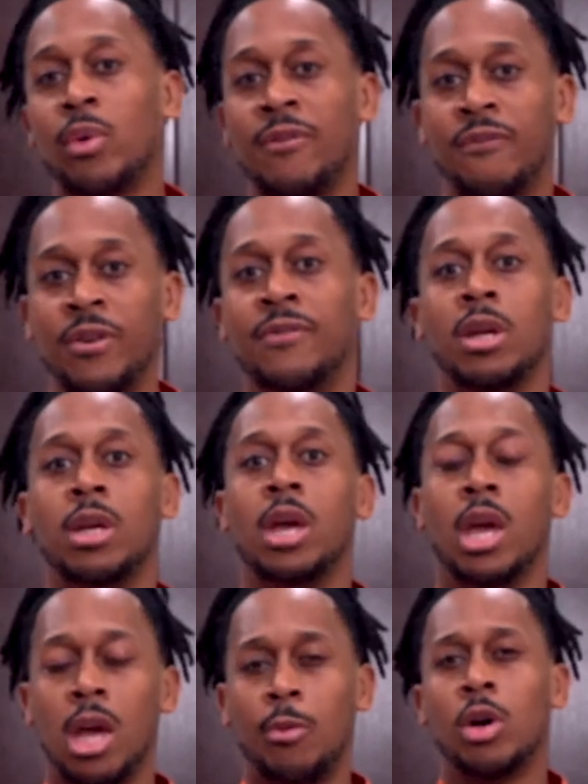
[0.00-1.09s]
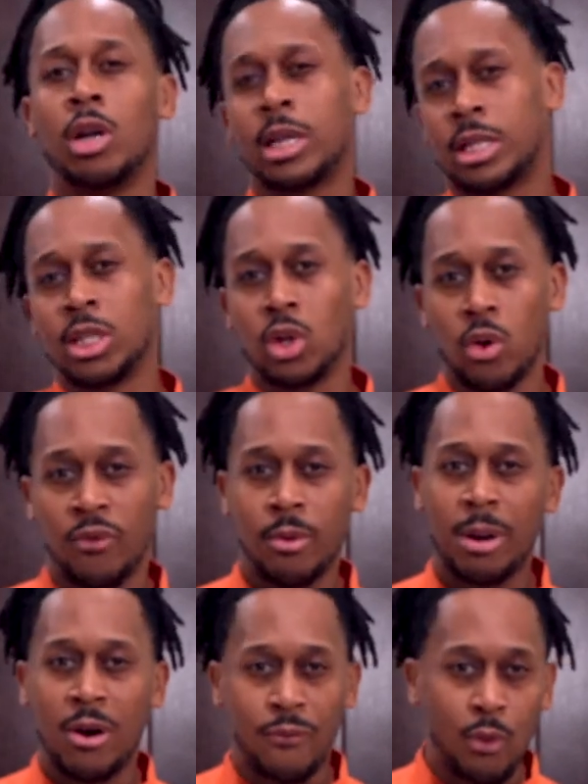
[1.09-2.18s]
350. And we're going to let this go for
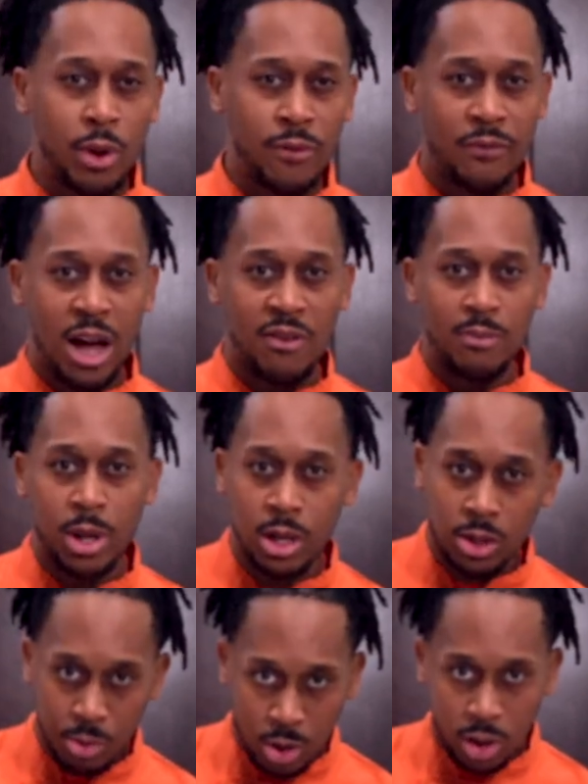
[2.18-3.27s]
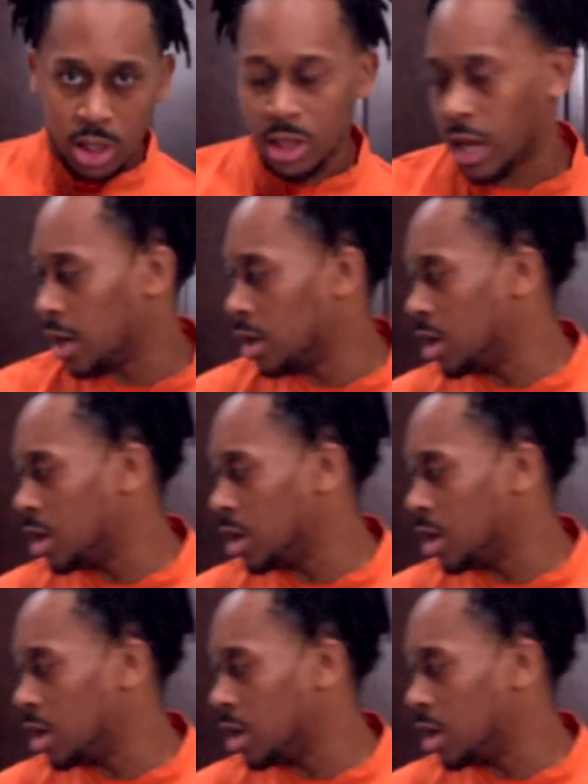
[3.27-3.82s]
about 45 minutes. So we're going to get that in the